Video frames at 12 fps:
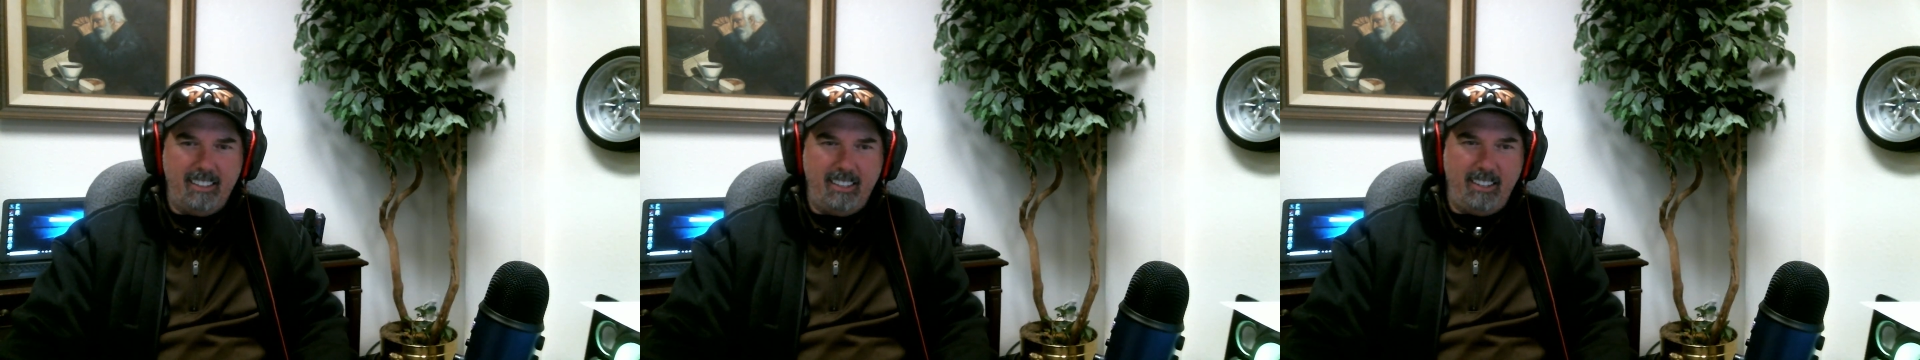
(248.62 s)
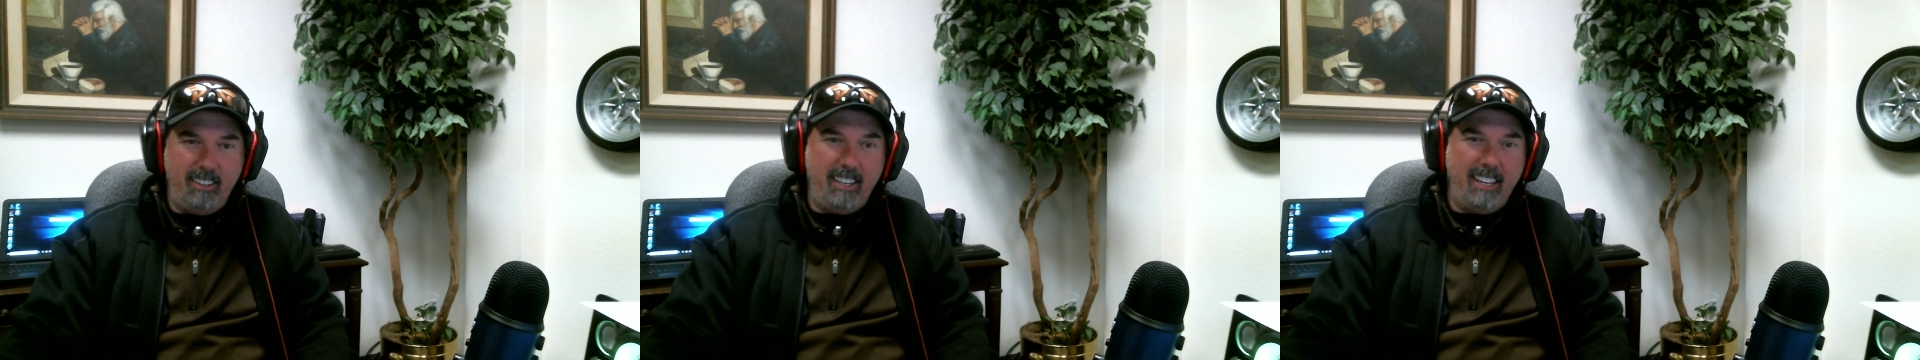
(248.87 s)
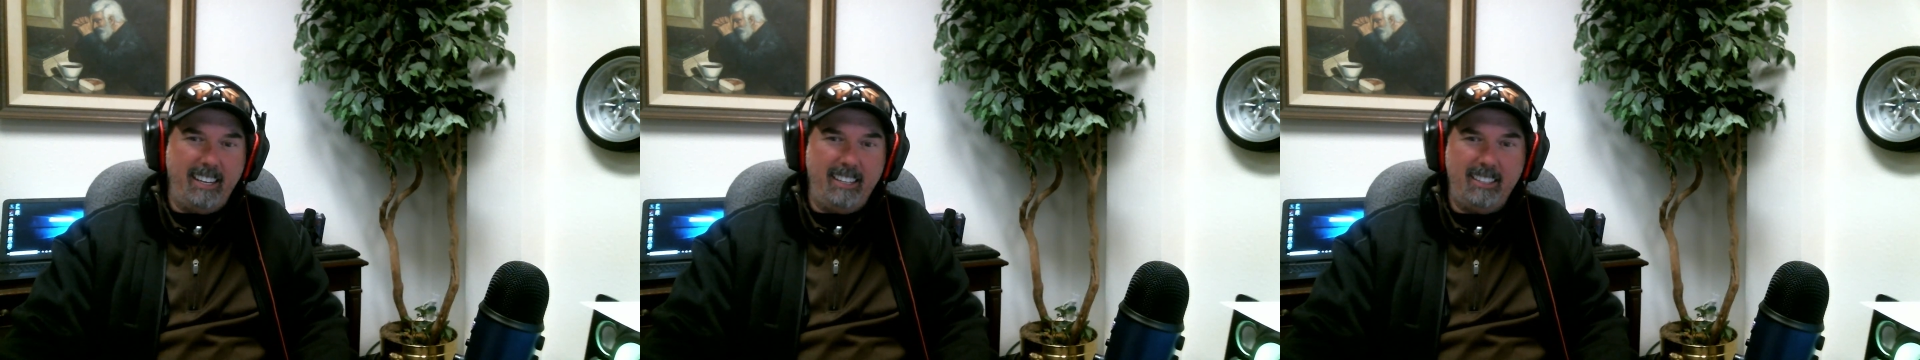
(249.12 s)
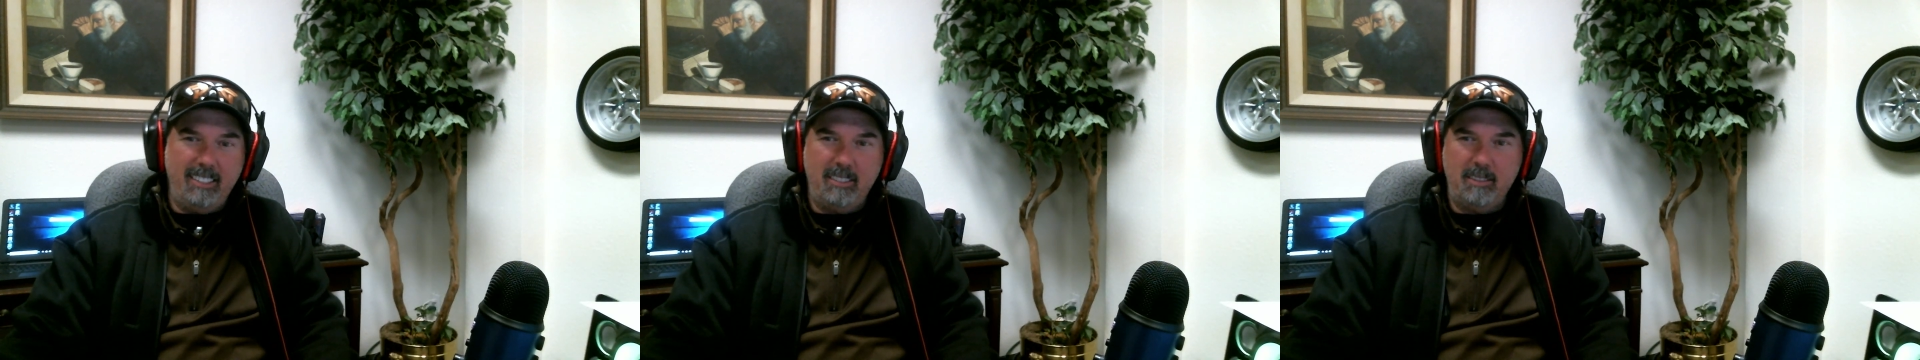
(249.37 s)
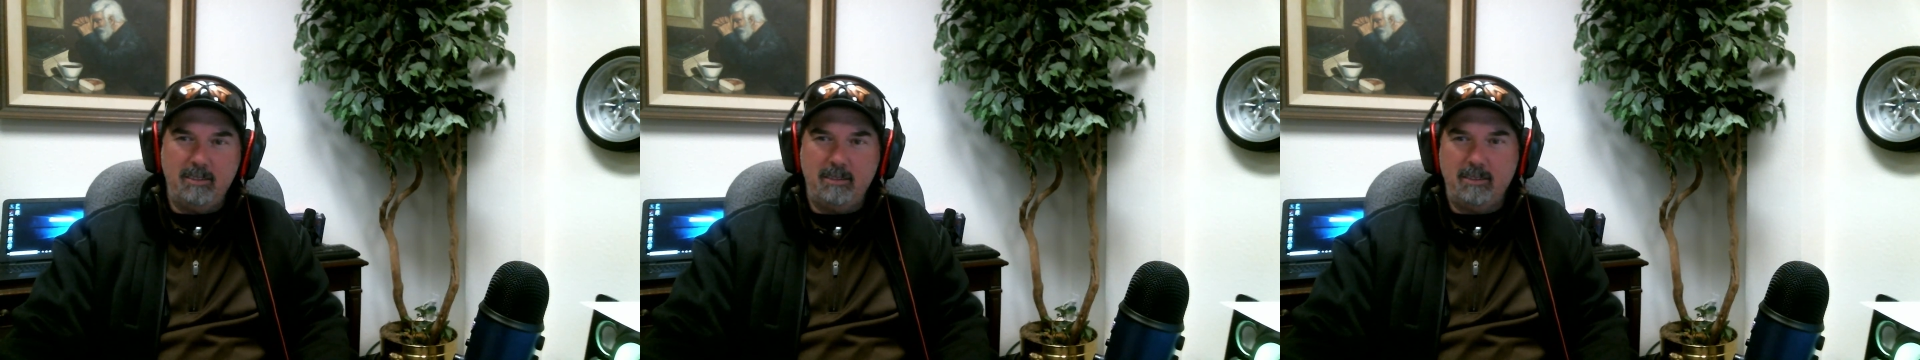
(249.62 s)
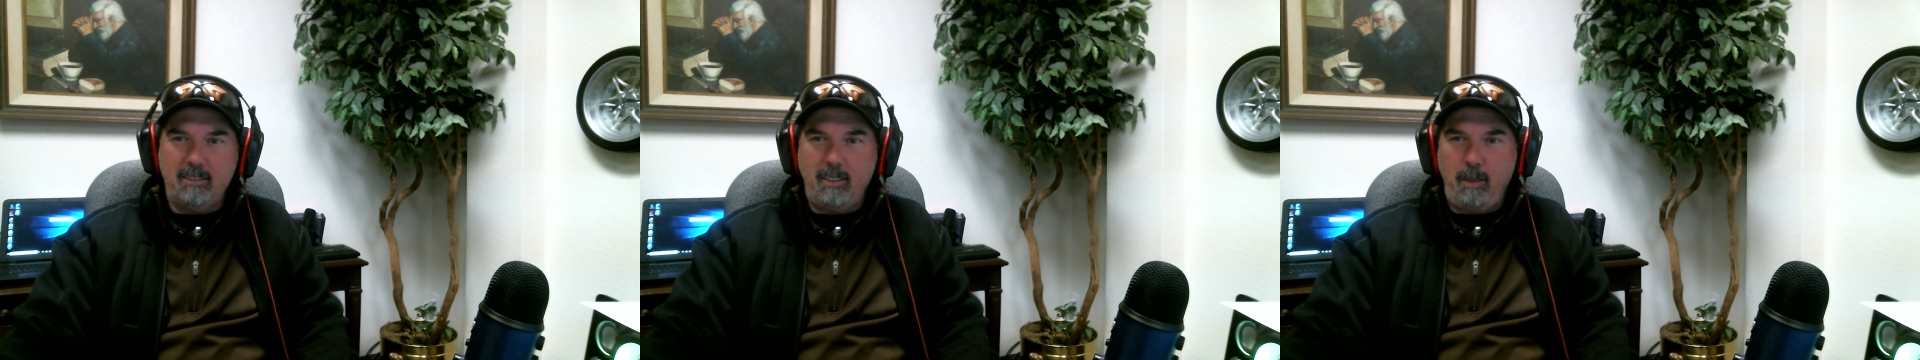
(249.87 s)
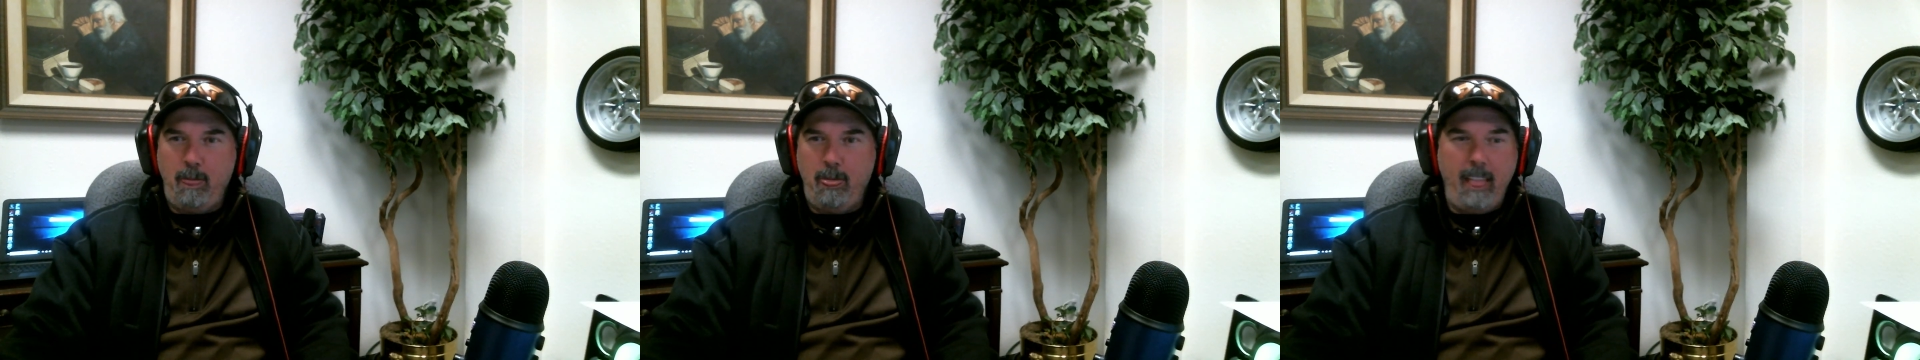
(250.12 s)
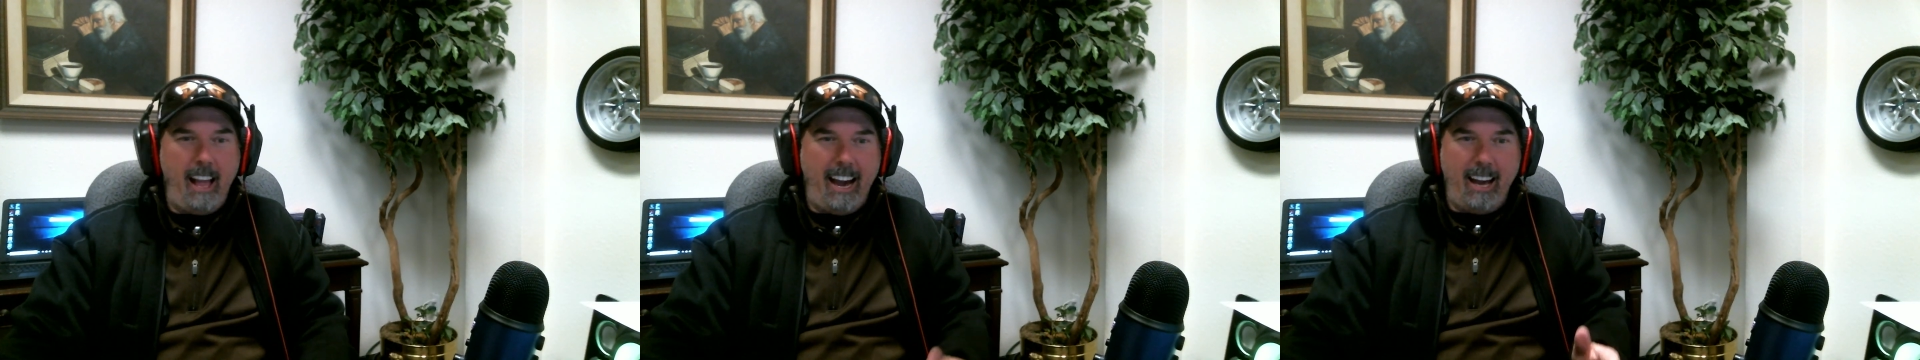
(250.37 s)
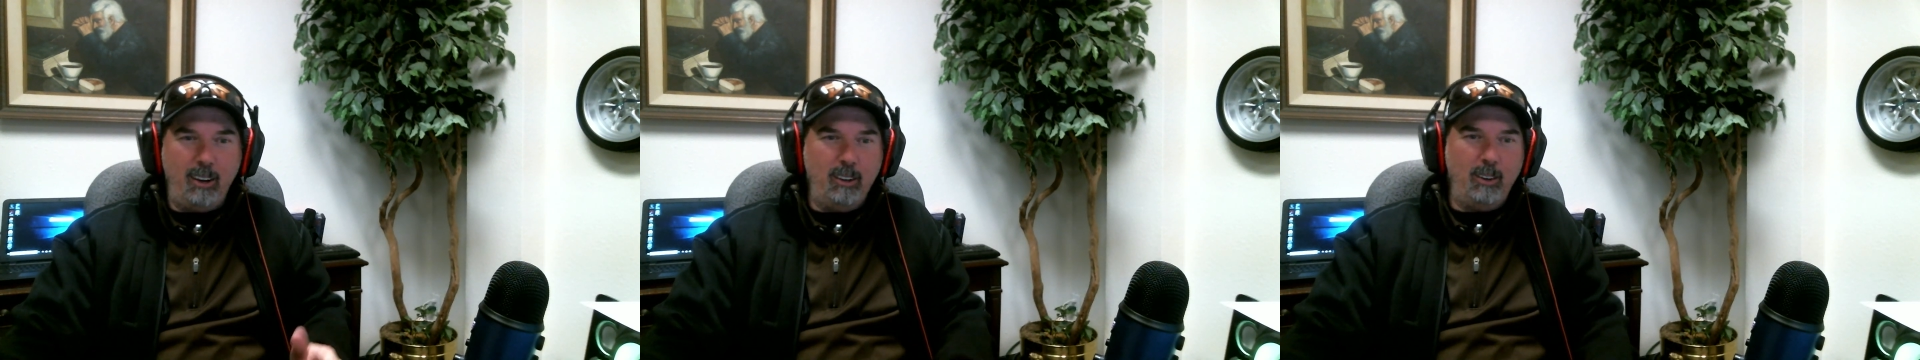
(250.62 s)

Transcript: Okay. I don't